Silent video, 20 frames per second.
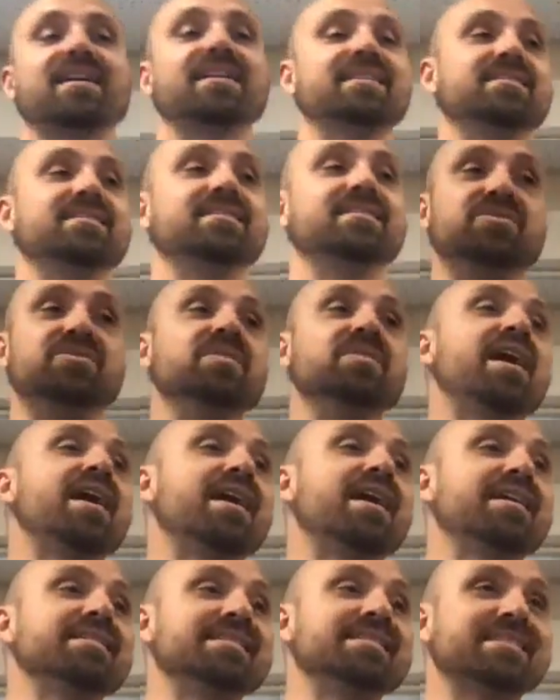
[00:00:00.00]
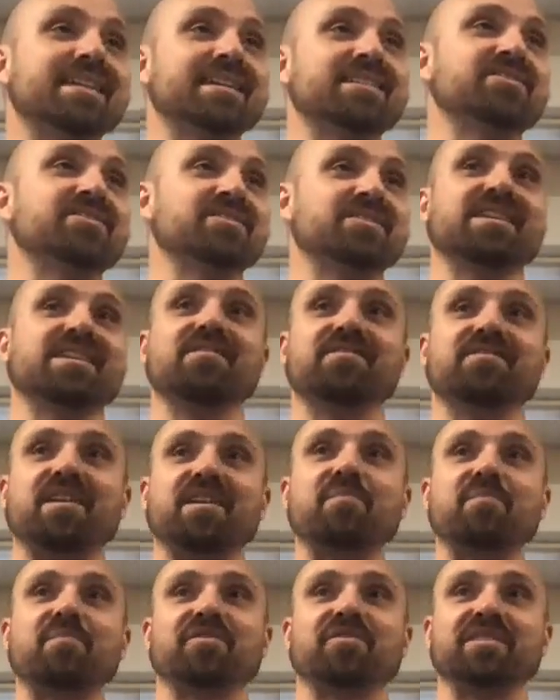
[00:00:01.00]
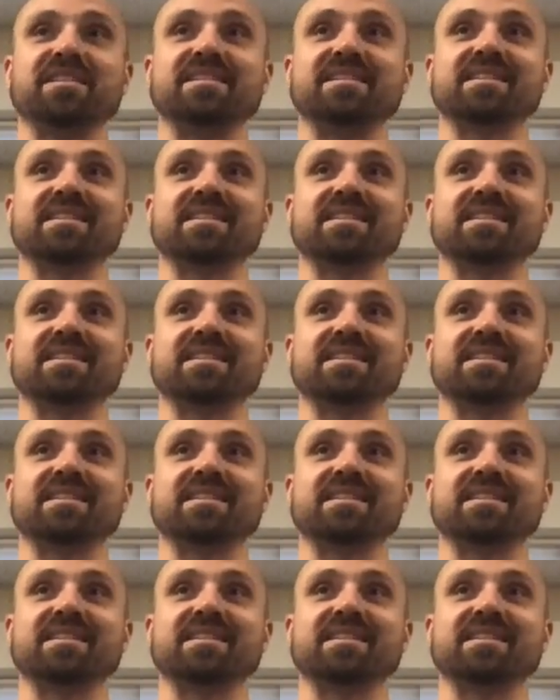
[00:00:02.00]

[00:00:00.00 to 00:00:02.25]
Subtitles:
do not set yourself up for these